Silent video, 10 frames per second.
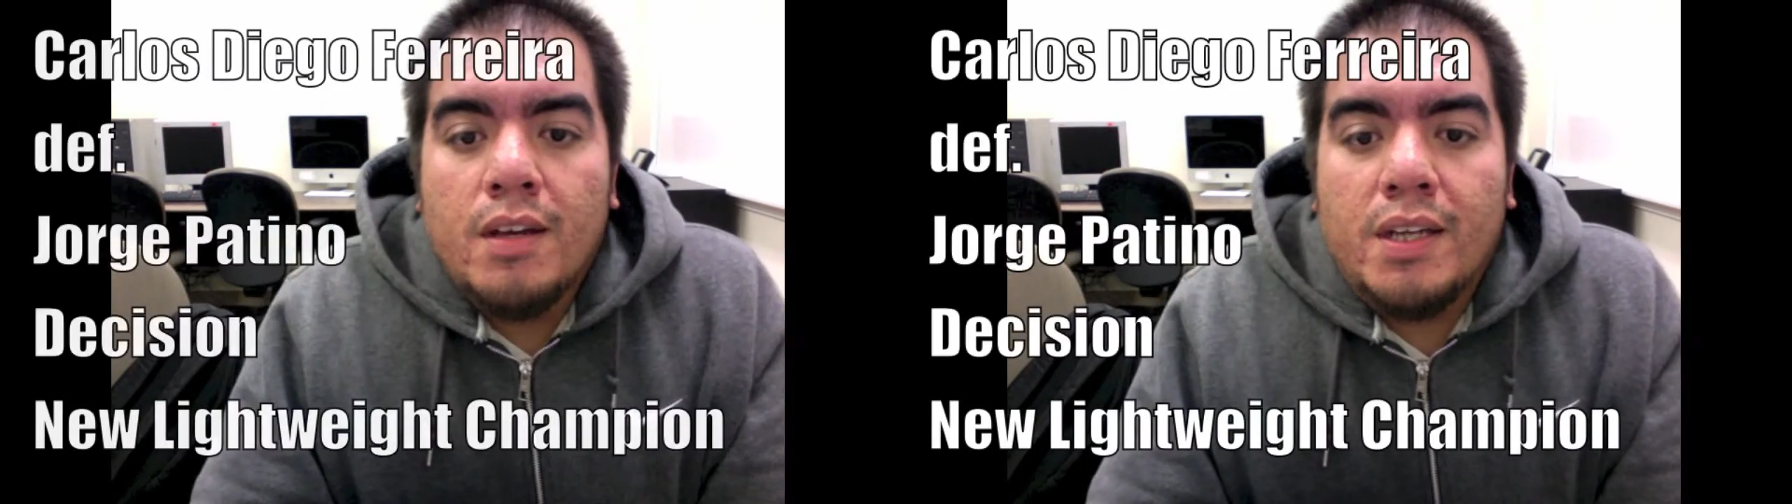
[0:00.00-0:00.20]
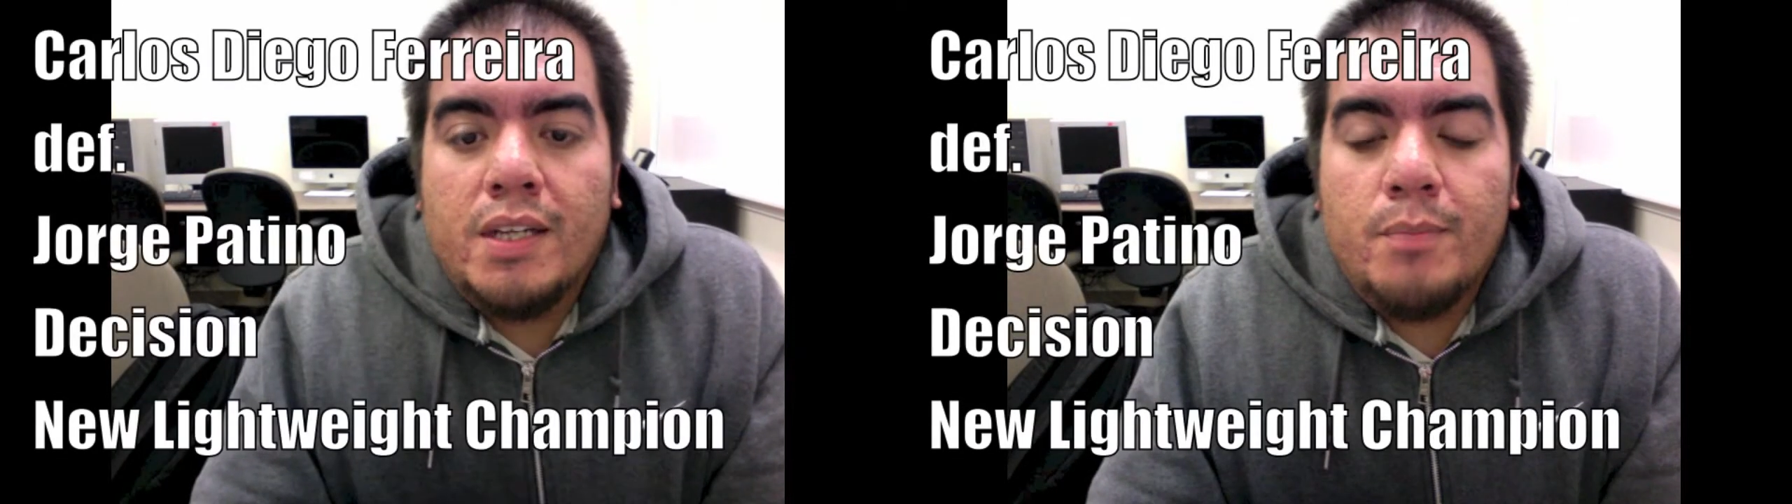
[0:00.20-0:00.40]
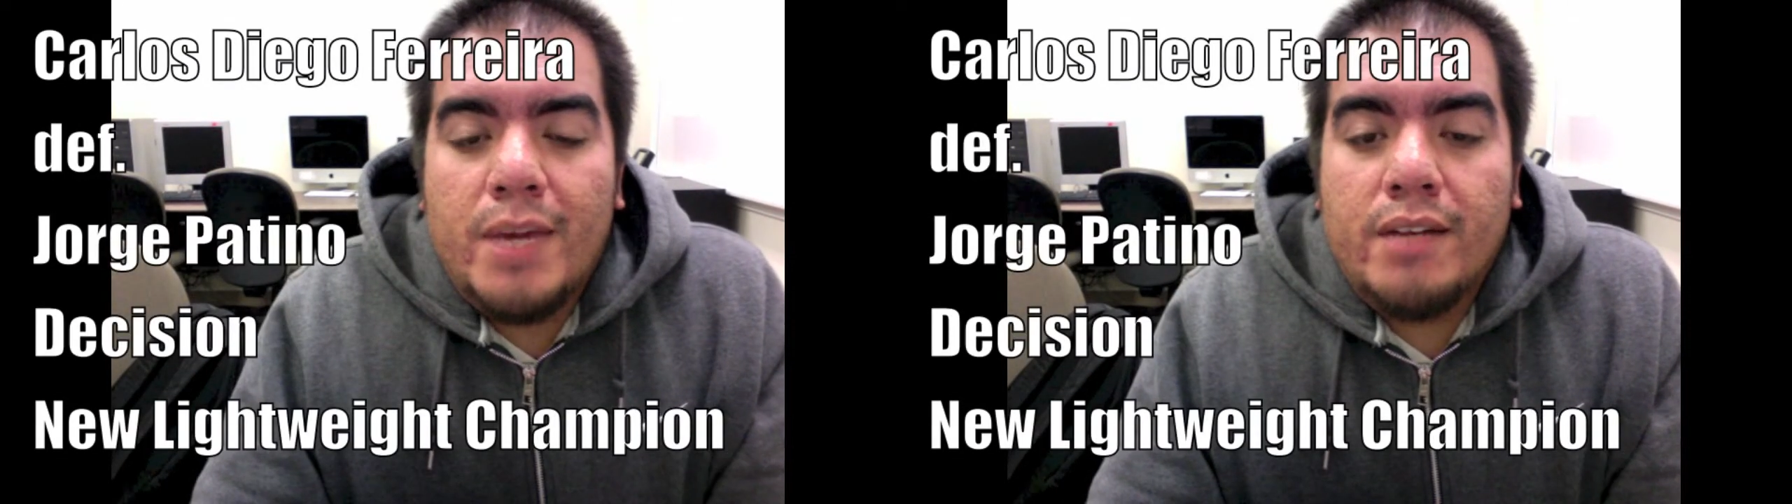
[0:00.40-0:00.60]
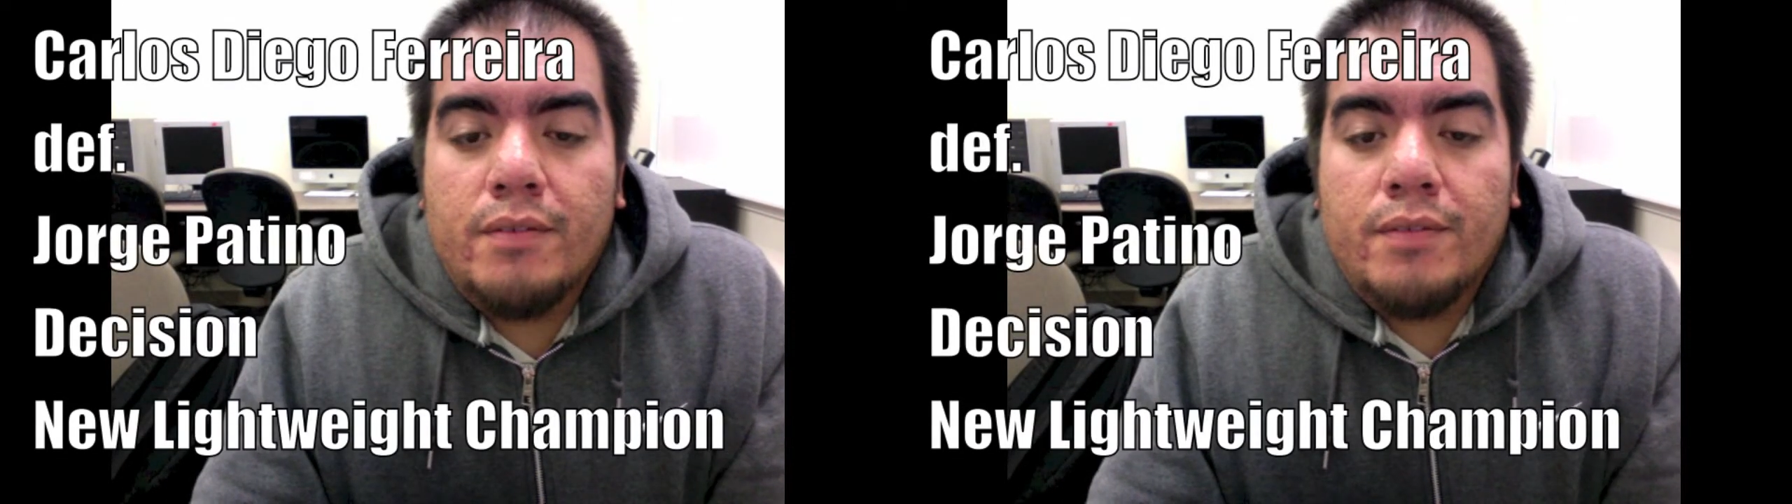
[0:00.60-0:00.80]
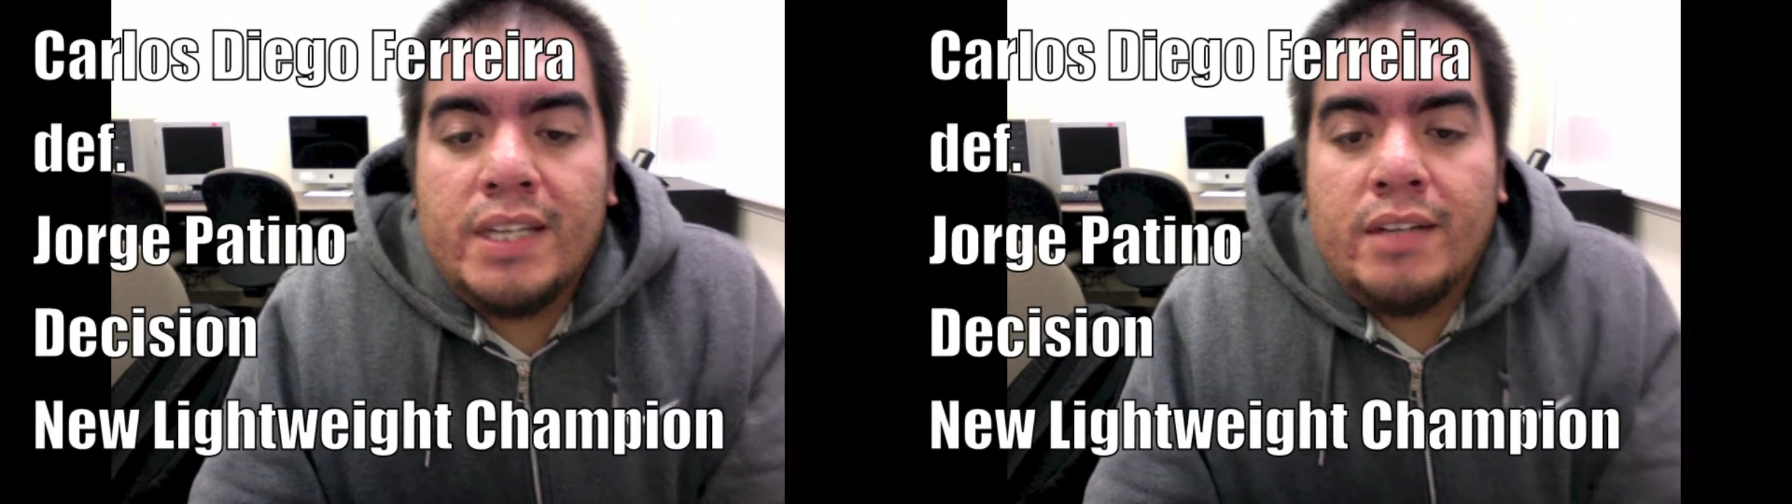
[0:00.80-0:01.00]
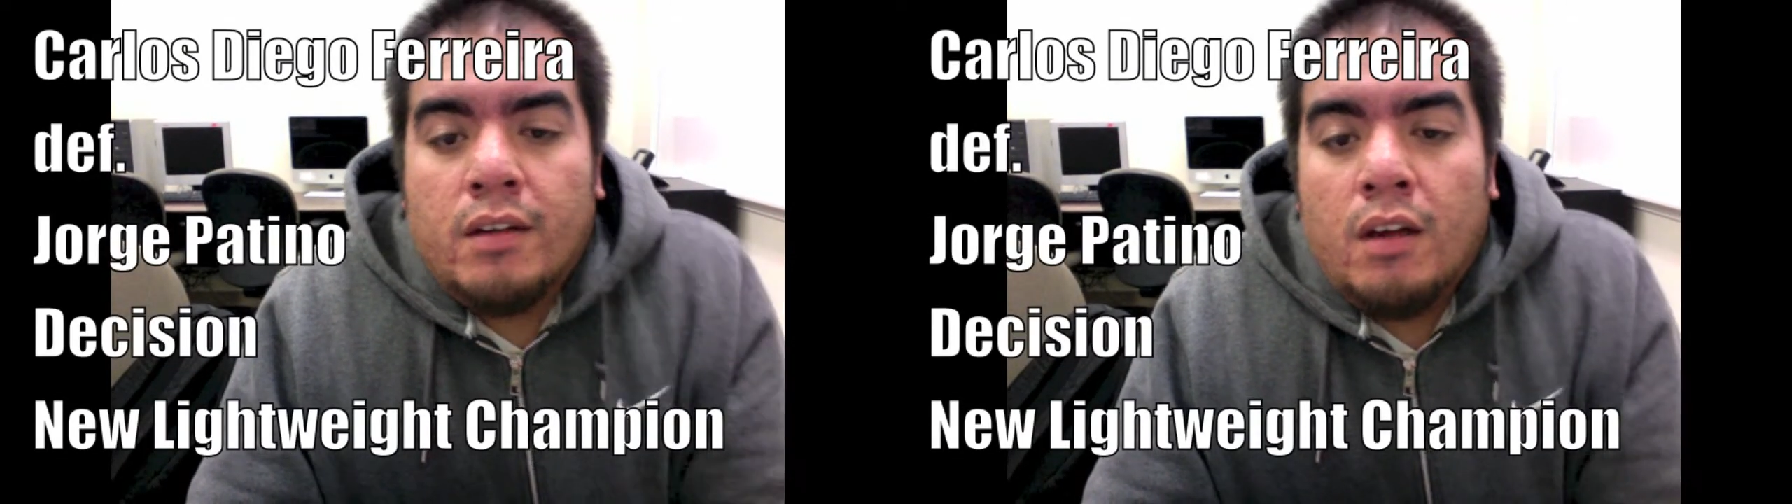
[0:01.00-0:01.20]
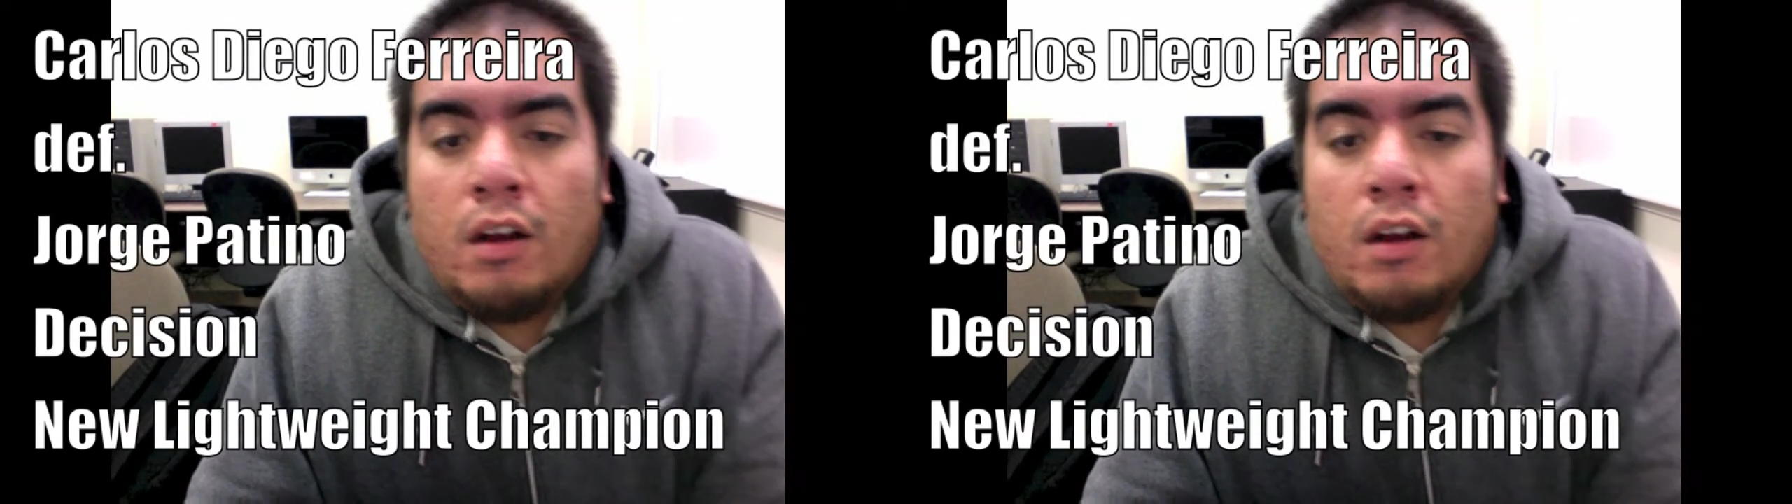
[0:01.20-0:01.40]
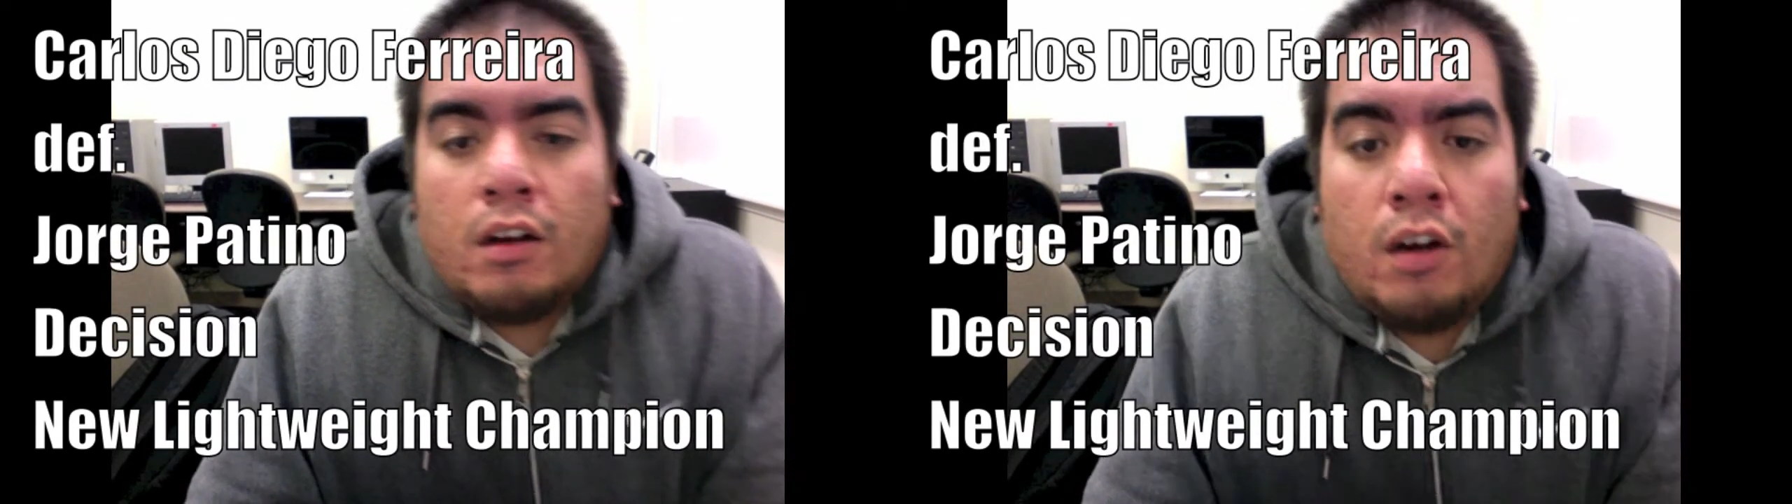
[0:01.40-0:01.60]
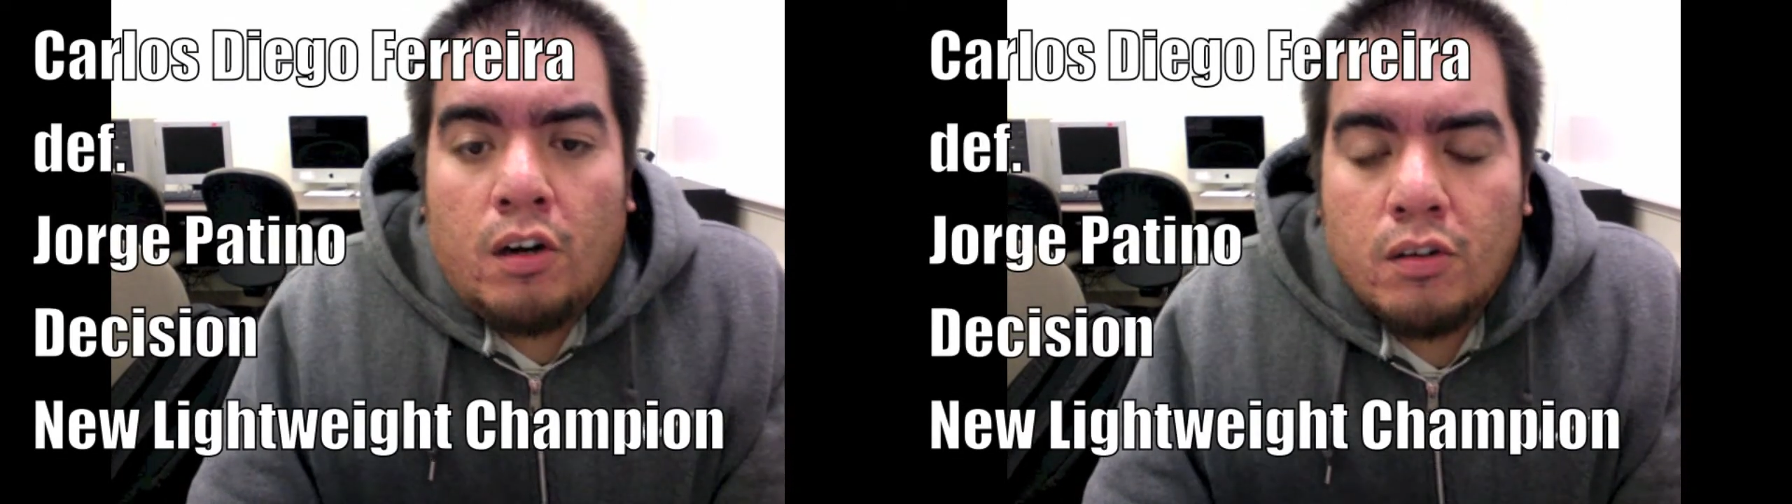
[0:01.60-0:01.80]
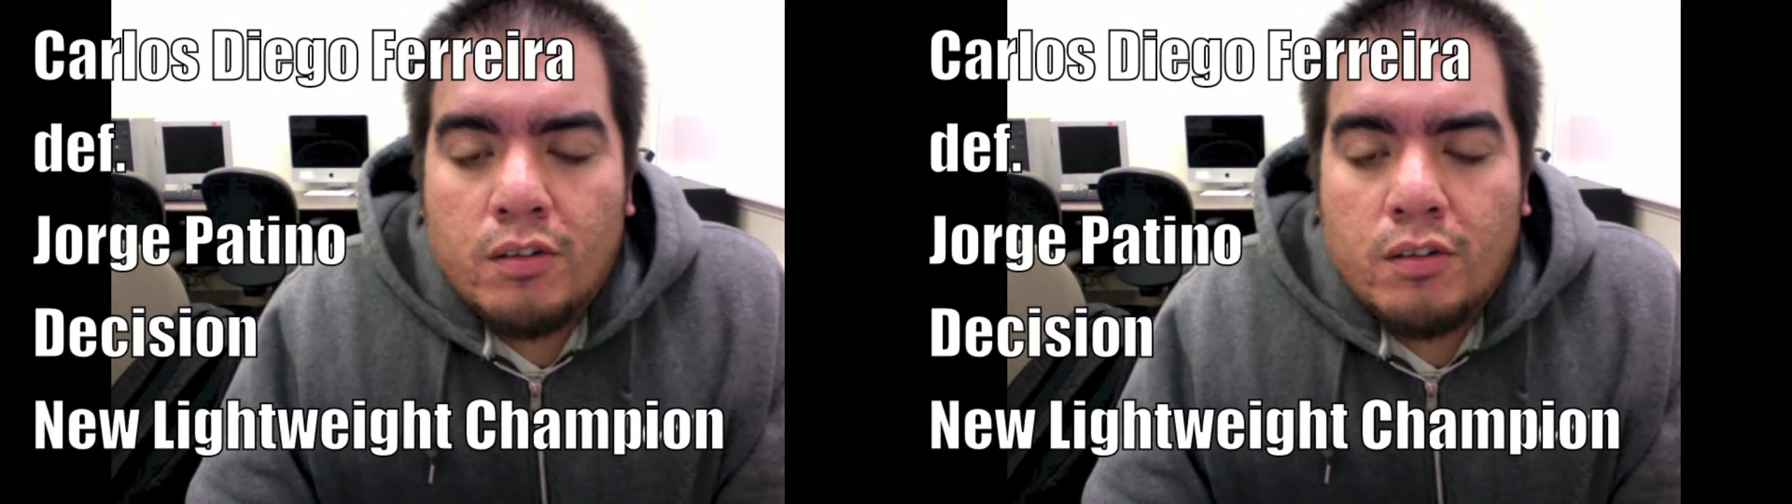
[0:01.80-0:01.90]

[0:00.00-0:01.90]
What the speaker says: In the main event, Carlos